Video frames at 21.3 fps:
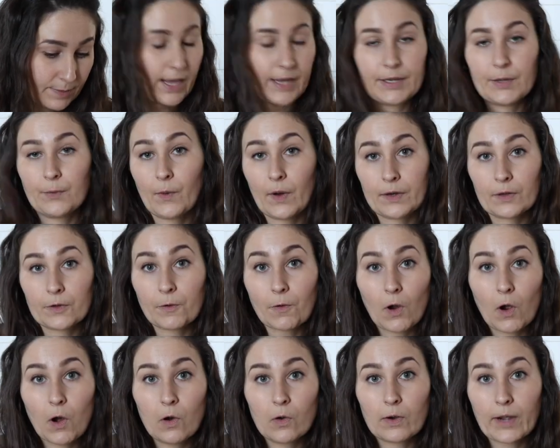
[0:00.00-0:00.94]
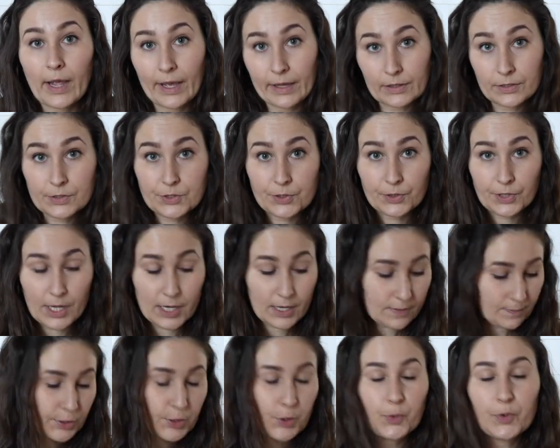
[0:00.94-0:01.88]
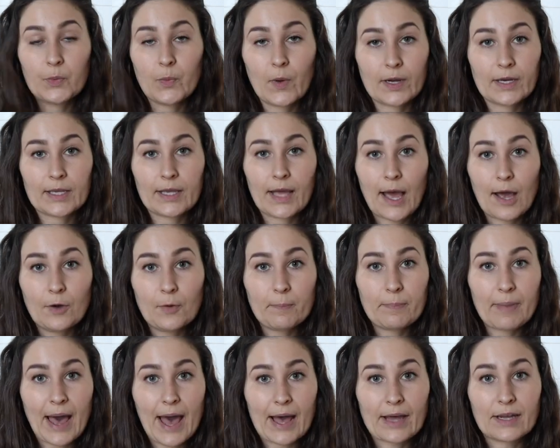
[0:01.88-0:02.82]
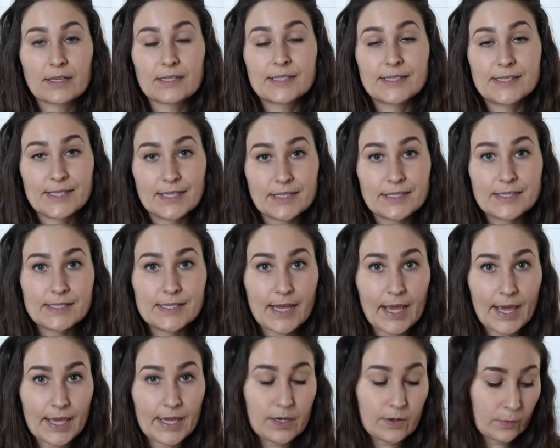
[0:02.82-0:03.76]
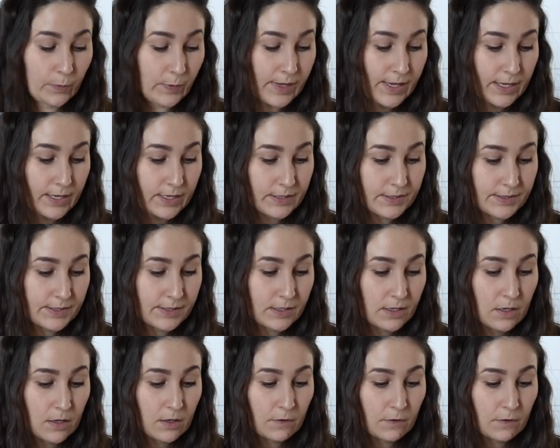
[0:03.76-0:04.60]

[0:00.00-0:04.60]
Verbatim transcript: and you want to grow calendula you would want to count back six to eight weeks